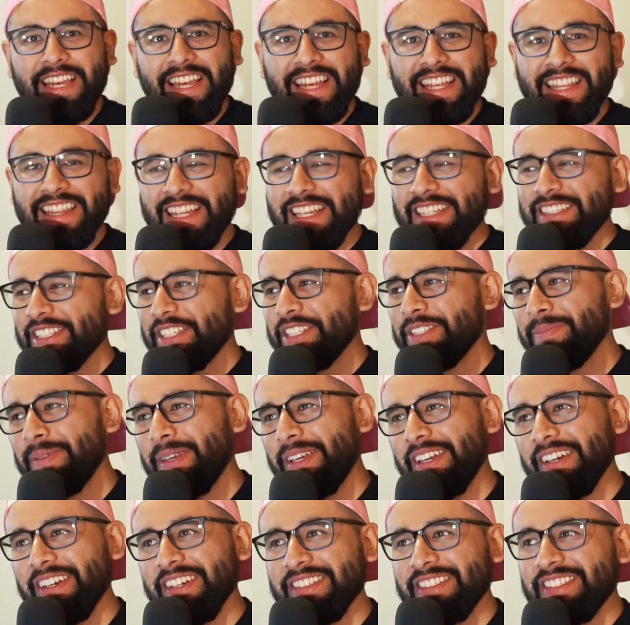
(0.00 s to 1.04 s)
saying this is
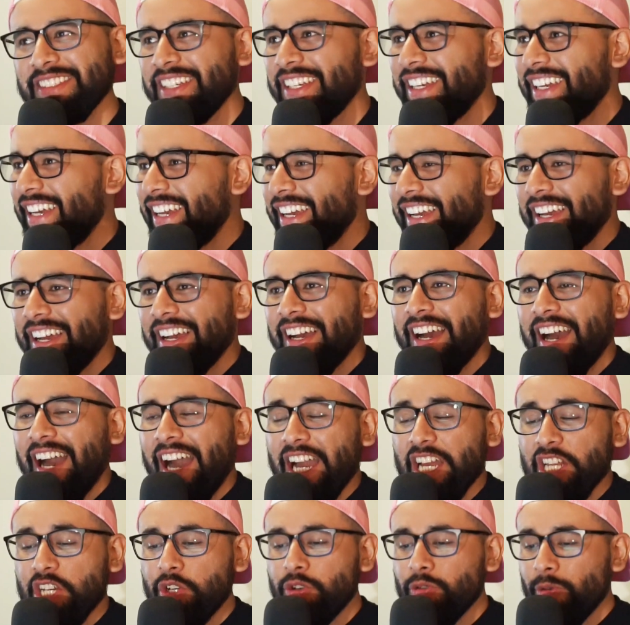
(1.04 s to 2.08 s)
because
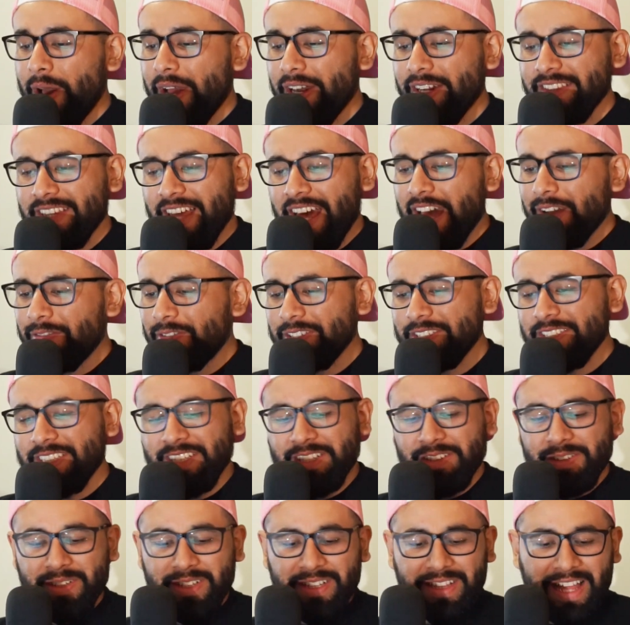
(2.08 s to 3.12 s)
I dreaded every
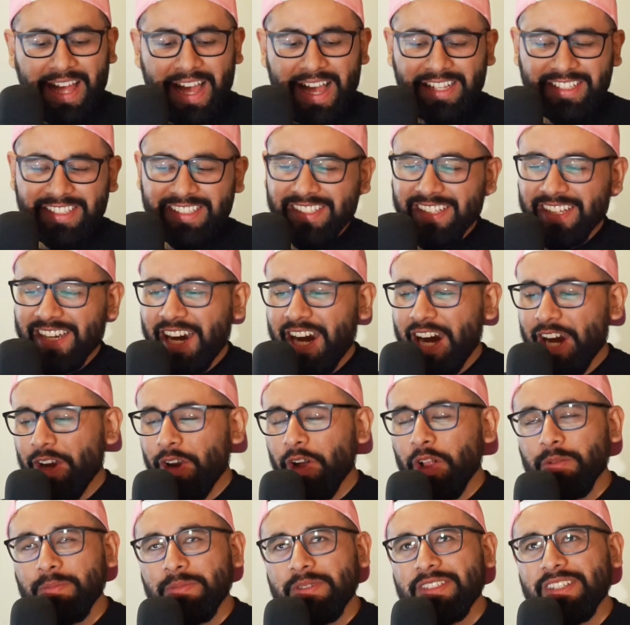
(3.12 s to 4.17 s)
single class. I
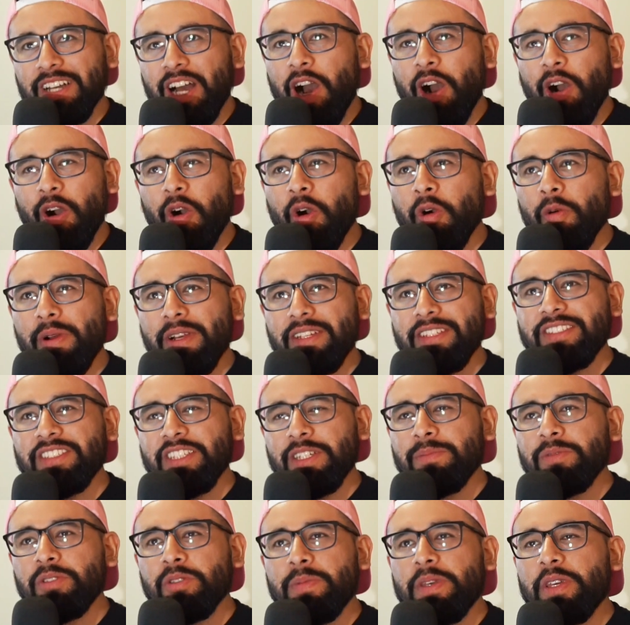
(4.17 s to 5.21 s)
always, I always
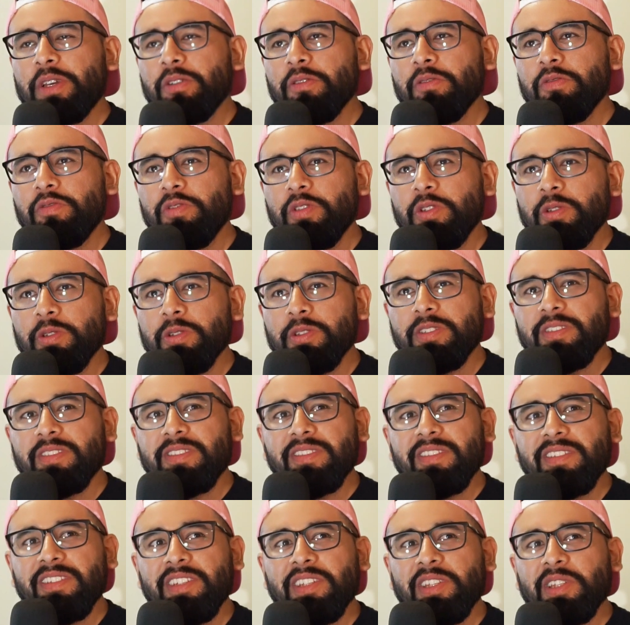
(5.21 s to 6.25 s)
seemed to be
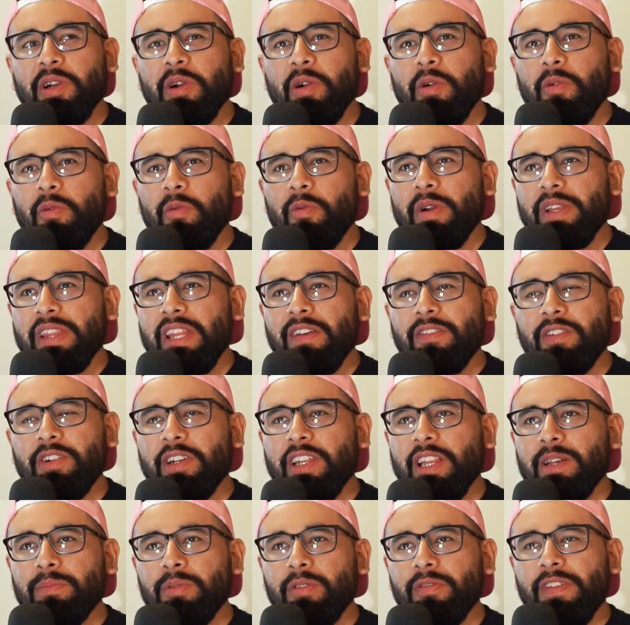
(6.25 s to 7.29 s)
confused. You know,
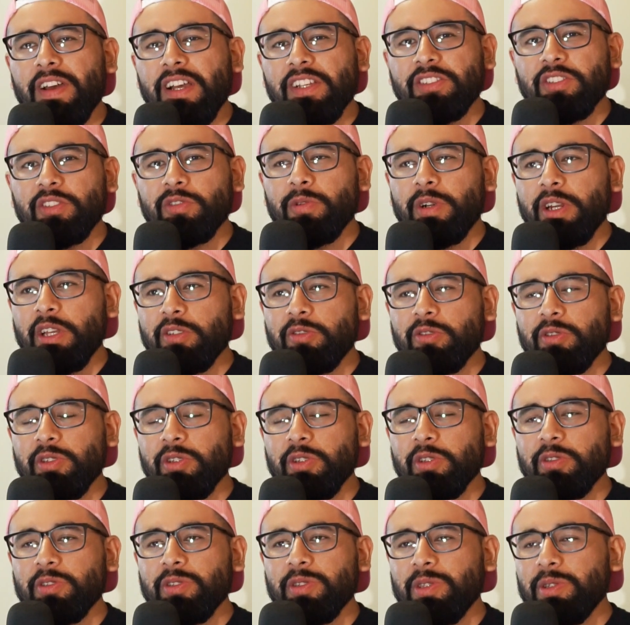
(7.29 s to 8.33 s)
whenever the professor would
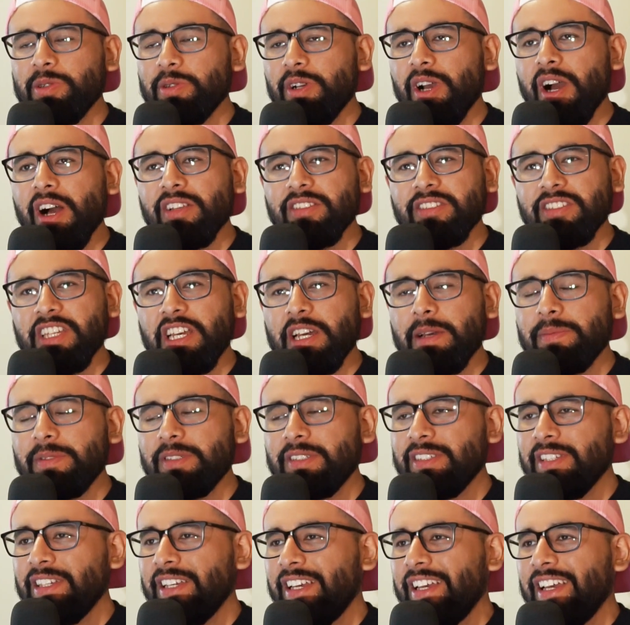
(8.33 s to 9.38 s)
introduce new
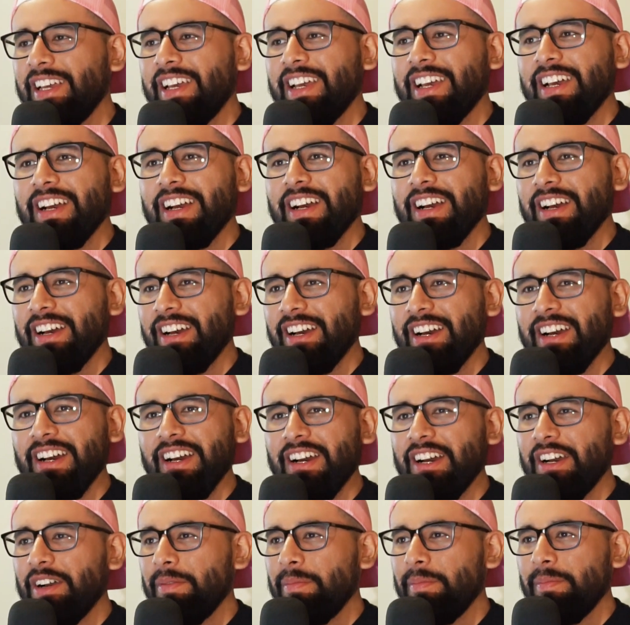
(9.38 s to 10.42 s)
concepts,
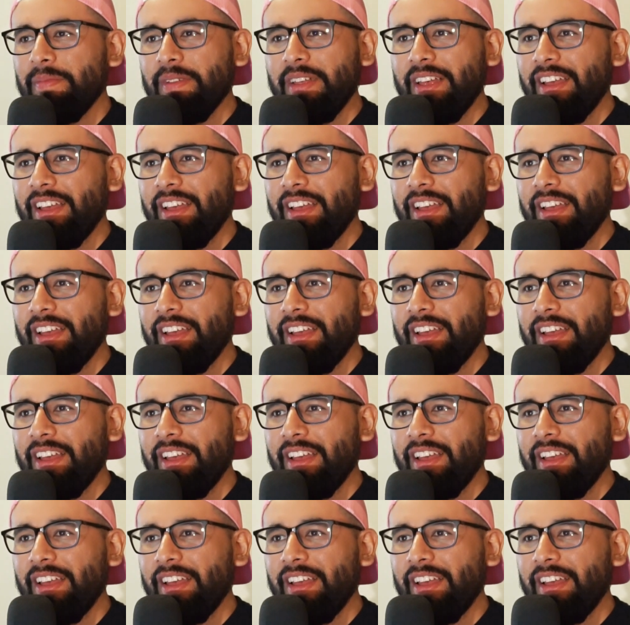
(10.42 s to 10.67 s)
uh,